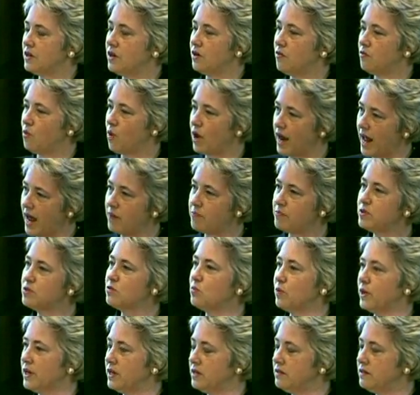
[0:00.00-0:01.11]
of what happened
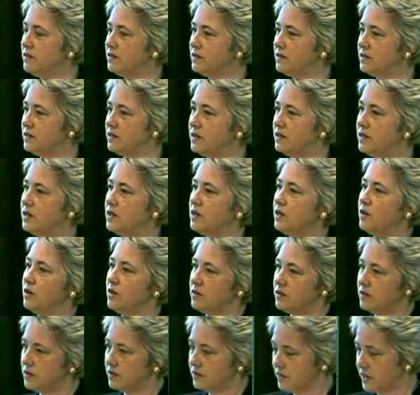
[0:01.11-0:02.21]
when
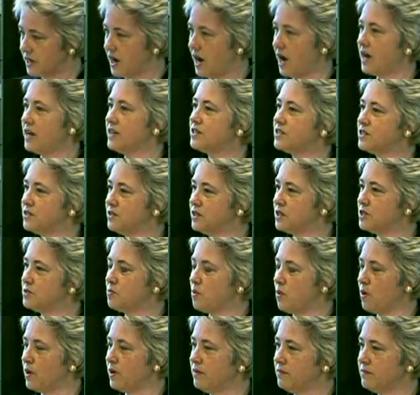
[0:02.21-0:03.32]
that got us to this
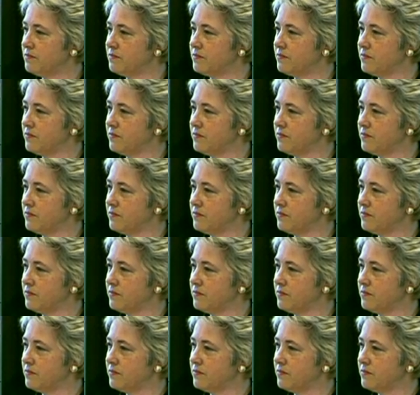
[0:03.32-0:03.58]
point.